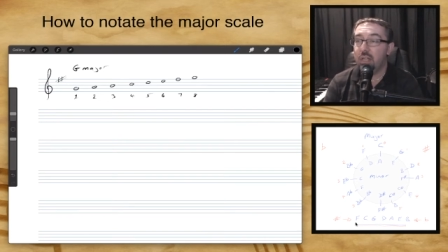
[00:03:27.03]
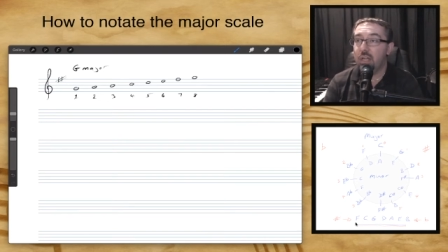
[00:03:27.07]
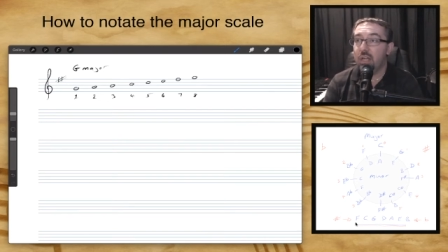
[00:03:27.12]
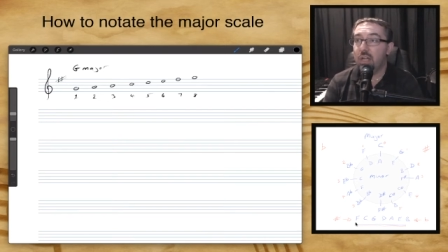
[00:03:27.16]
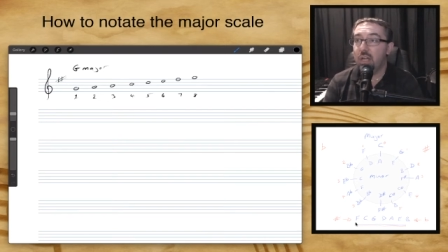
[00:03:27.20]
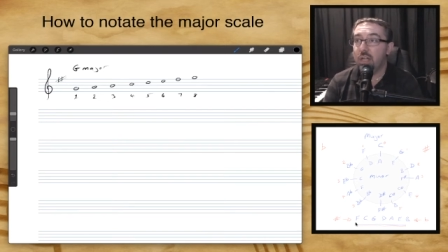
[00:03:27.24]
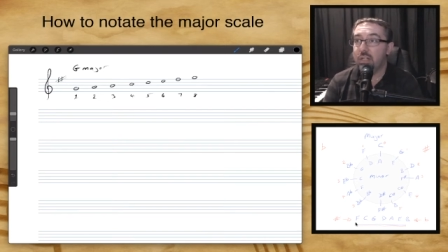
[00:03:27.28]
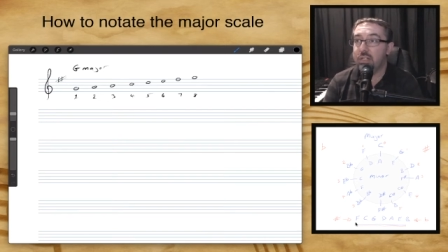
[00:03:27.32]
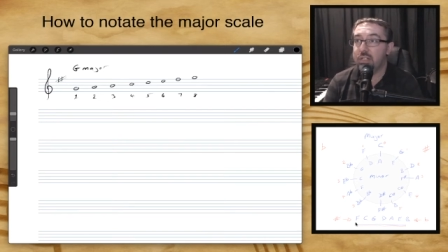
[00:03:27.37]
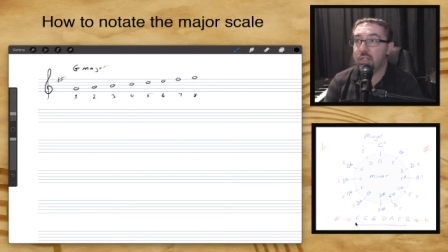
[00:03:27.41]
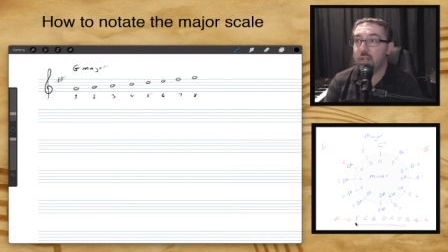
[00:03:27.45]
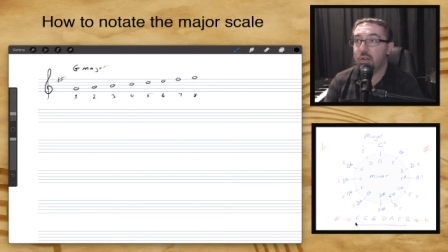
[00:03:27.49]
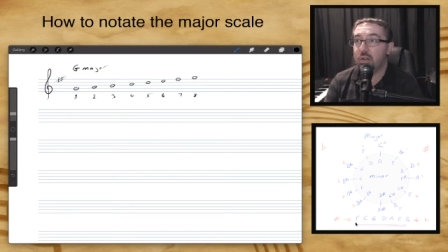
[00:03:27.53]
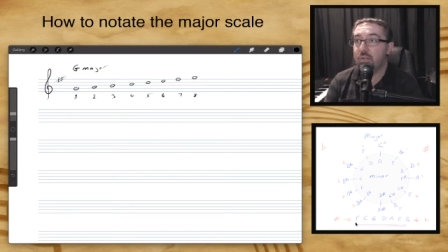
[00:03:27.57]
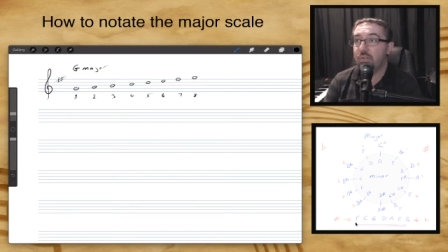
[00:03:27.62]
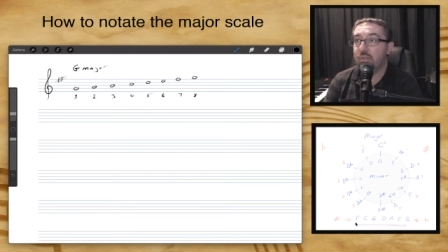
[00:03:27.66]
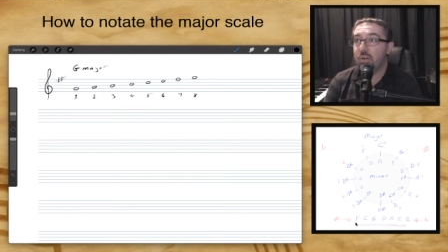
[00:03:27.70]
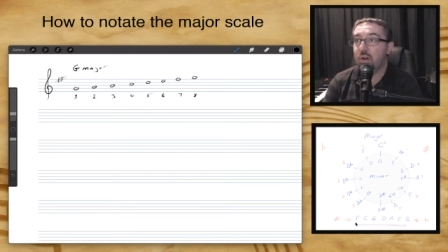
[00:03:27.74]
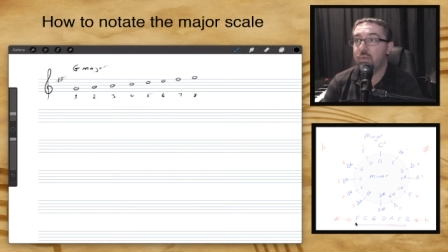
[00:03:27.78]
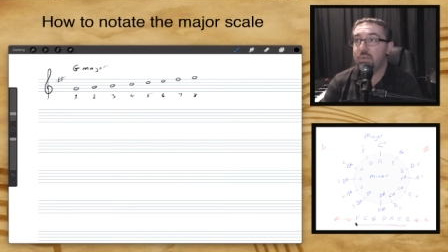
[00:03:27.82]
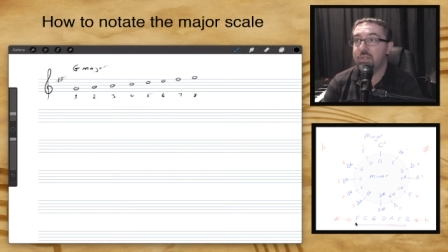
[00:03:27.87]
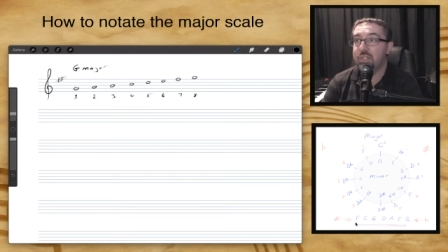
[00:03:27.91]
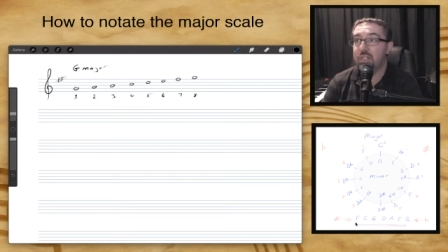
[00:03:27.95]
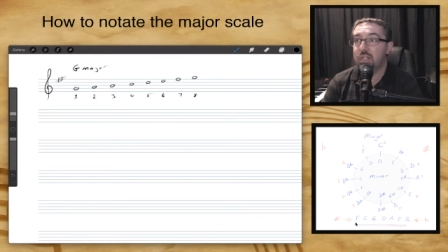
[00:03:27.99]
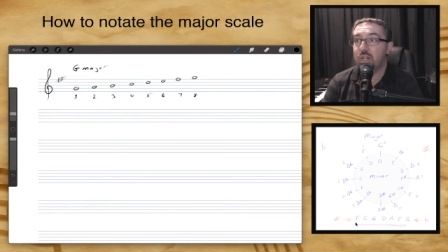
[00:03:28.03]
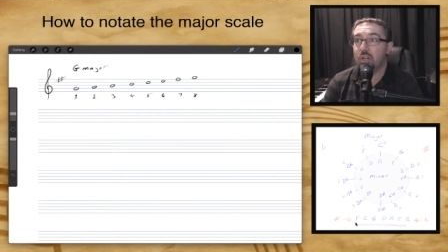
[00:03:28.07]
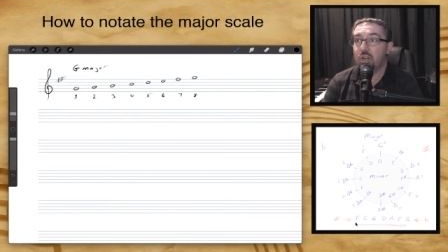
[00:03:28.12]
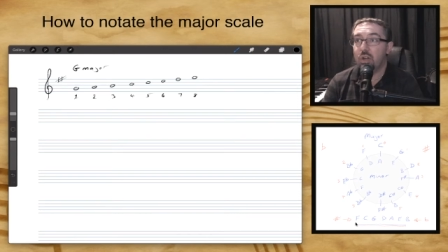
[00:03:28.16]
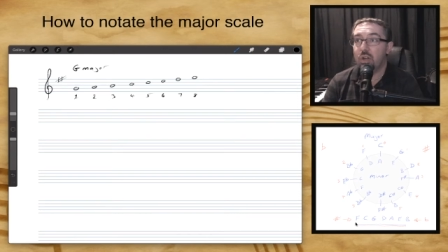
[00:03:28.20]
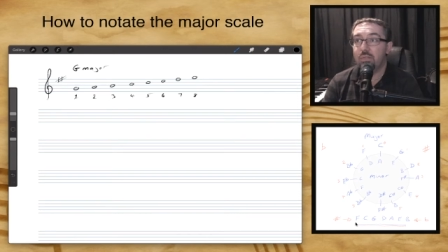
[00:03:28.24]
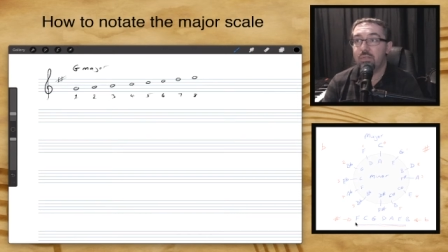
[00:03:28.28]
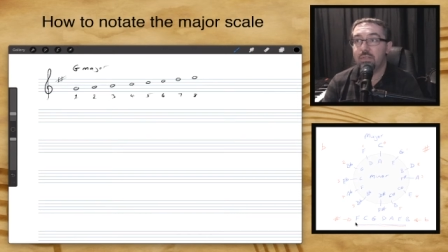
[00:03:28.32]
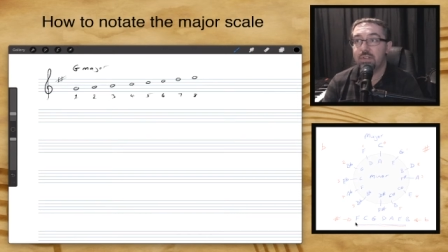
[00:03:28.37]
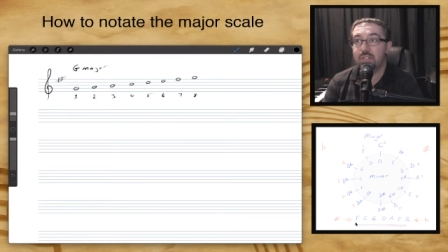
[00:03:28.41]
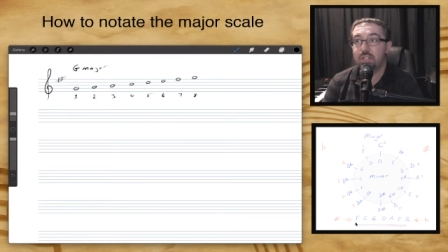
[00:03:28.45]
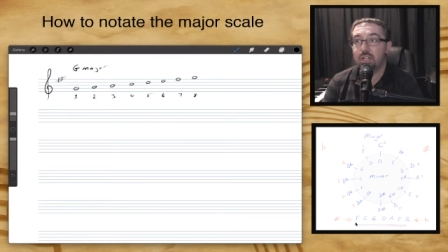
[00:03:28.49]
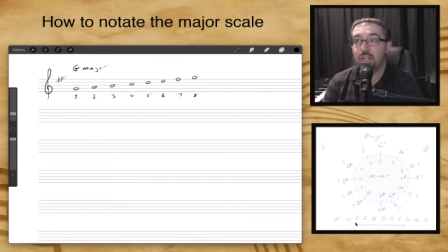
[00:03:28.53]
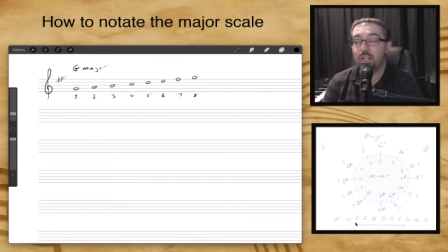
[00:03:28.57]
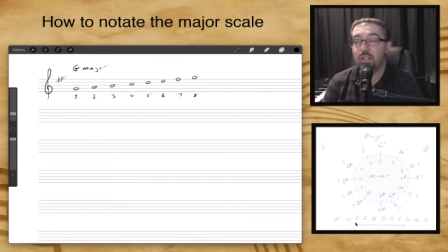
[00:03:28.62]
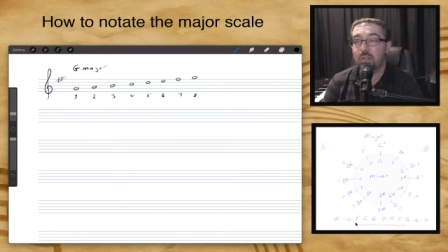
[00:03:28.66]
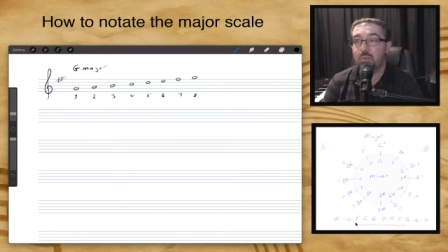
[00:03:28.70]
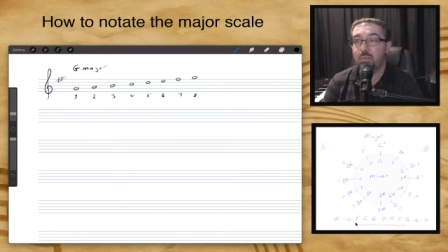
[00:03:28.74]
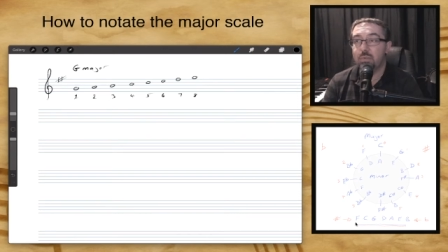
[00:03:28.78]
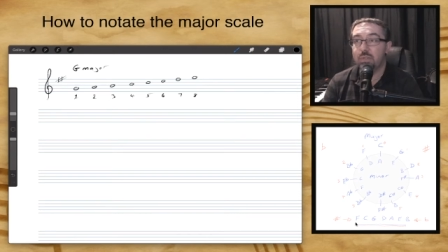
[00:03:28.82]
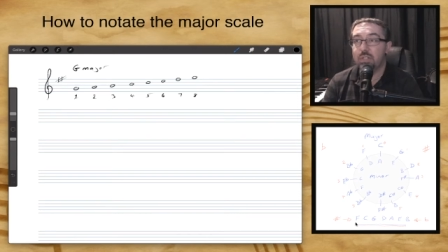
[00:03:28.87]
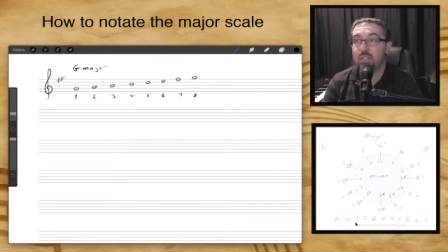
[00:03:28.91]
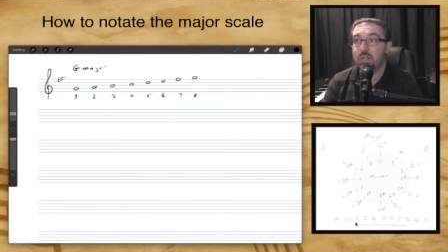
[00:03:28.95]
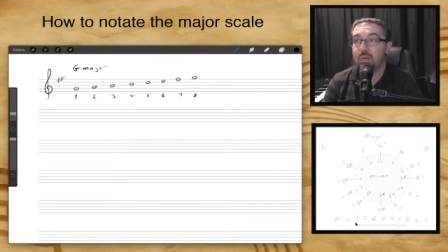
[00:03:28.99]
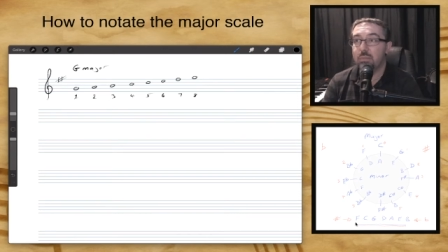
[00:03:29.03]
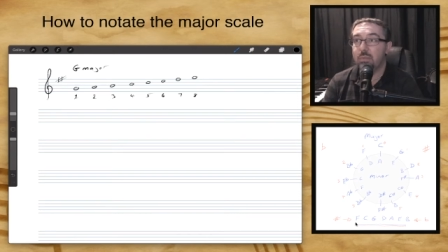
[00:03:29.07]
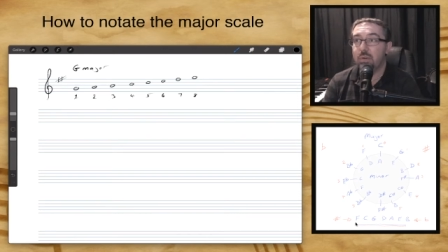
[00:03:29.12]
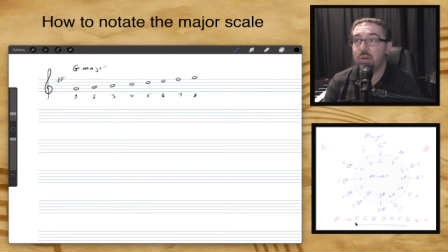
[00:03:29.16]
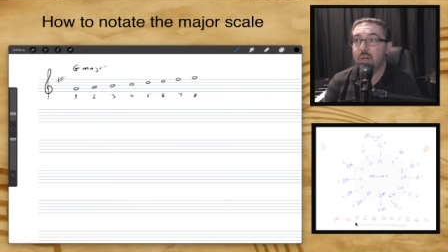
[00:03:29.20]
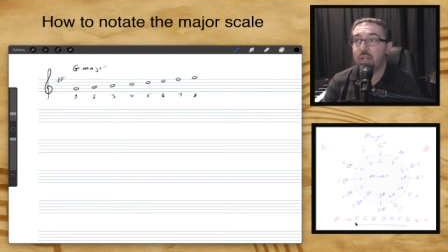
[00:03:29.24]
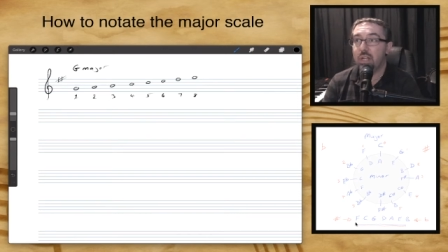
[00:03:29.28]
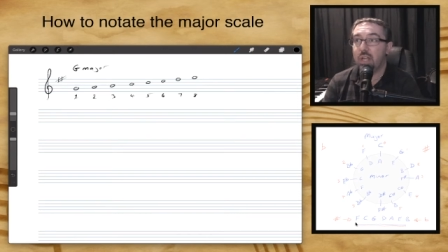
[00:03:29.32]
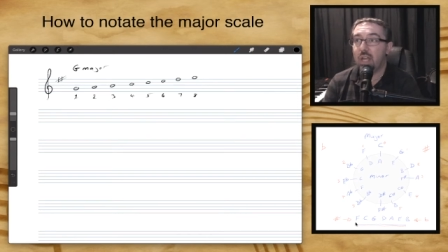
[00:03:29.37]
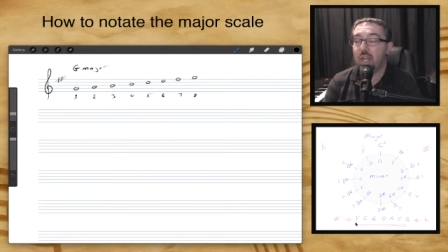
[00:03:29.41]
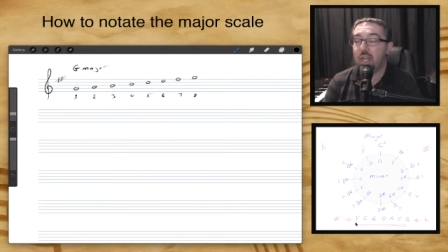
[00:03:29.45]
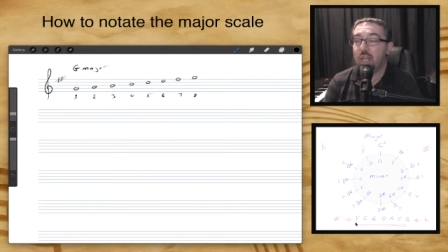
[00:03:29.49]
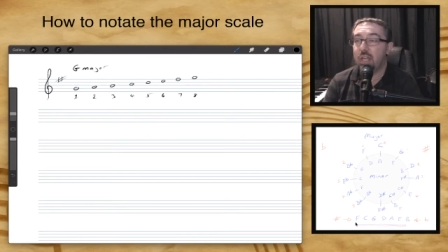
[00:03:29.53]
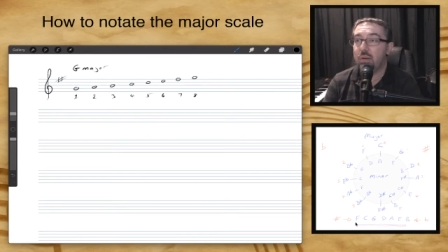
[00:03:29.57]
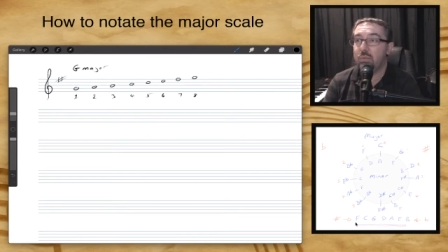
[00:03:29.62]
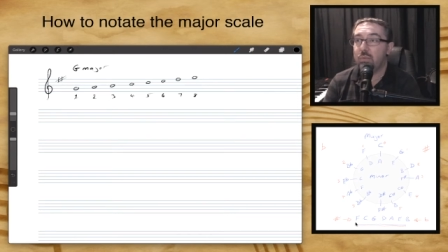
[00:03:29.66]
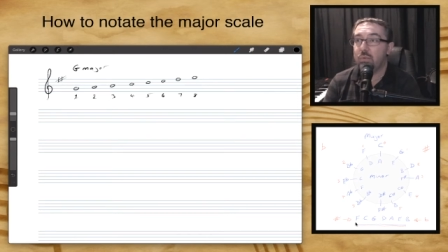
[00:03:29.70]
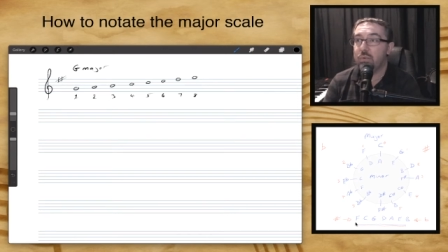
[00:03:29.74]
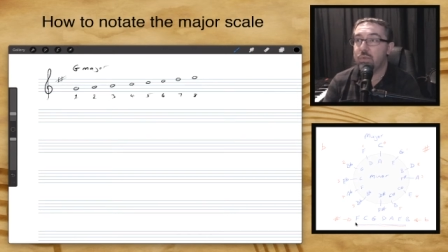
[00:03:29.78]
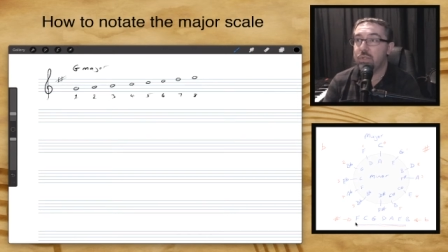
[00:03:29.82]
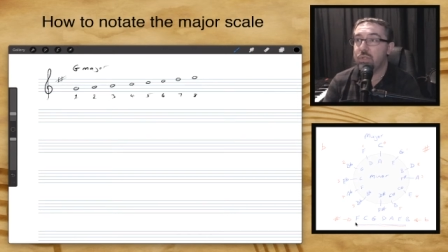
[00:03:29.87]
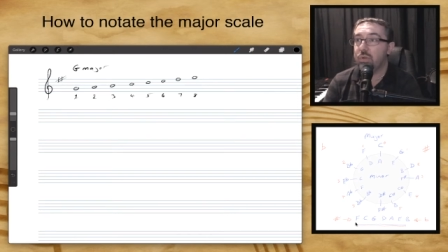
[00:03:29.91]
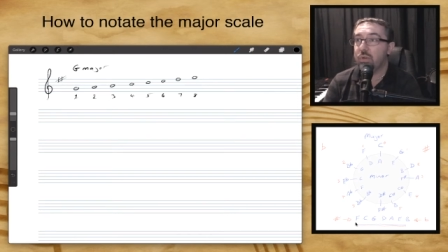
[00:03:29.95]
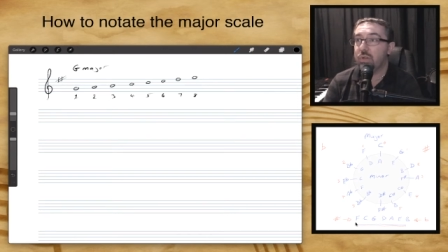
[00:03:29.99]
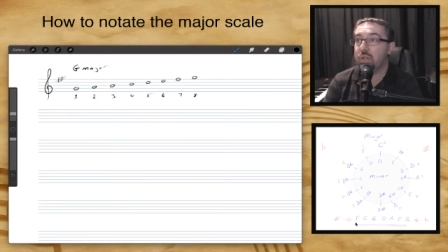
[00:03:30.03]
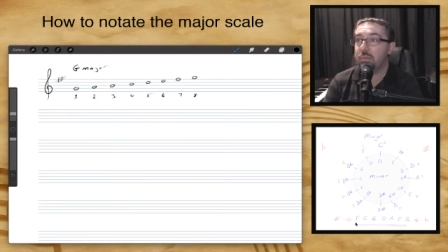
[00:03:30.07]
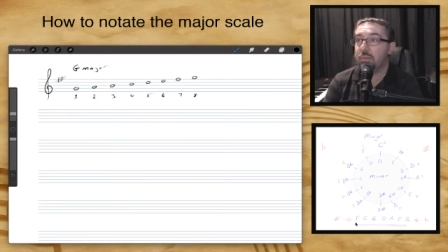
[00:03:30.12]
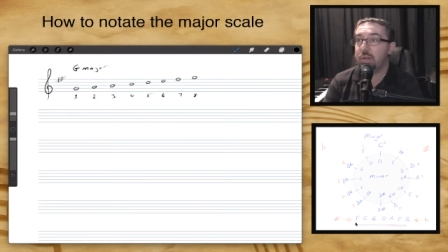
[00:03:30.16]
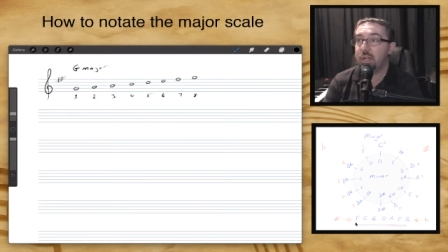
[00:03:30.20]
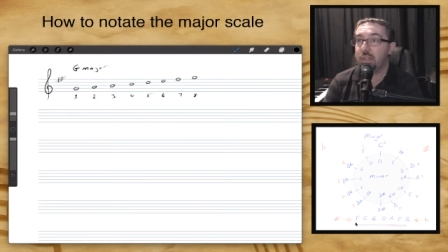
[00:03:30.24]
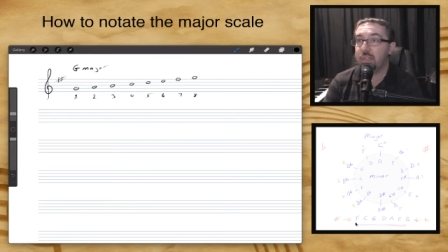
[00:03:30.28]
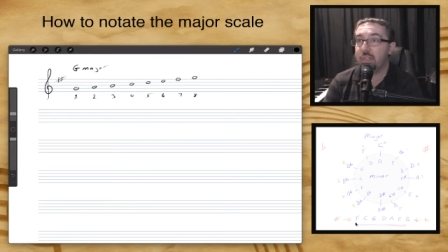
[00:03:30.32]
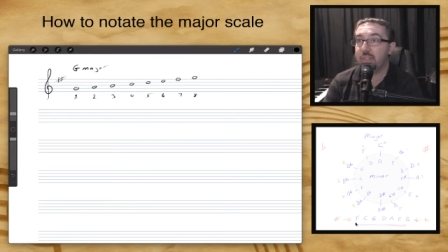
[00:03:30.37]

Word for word: So if I was in a conversation with somebody and we were talking about